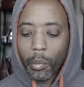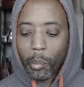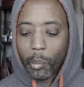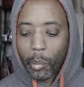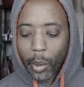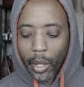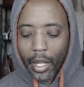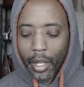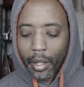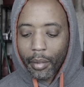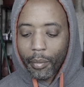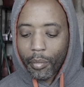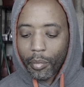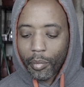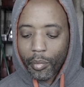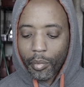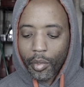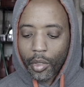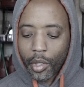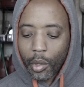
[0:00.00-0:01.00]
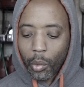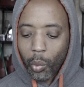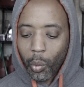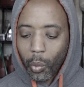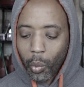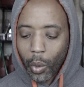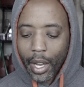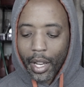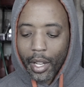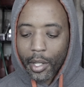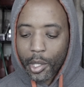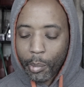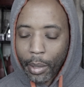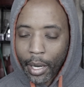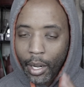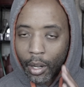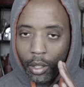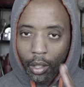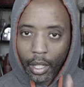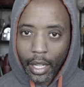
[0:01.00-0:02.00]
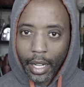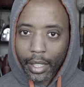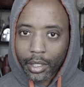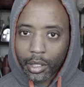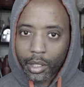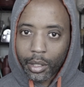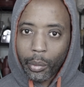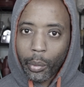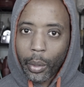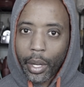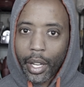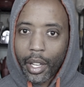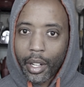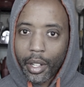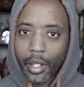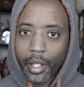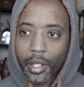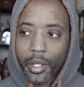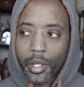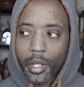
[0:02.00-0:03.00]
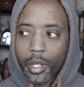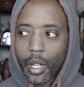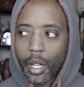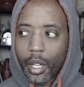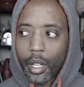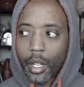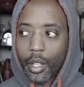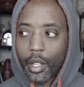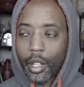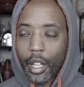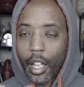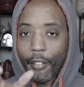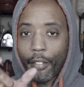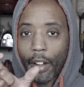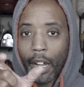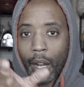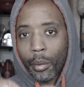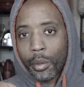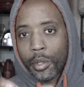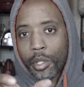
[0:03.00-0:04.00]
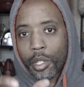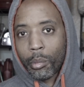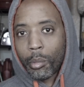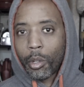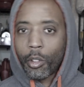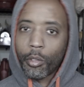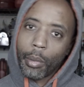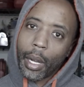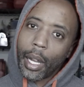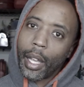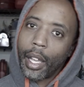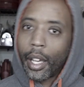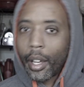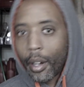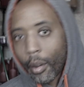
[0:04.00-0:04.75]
But the way it's parallaxed, the way it is, if I was to move my head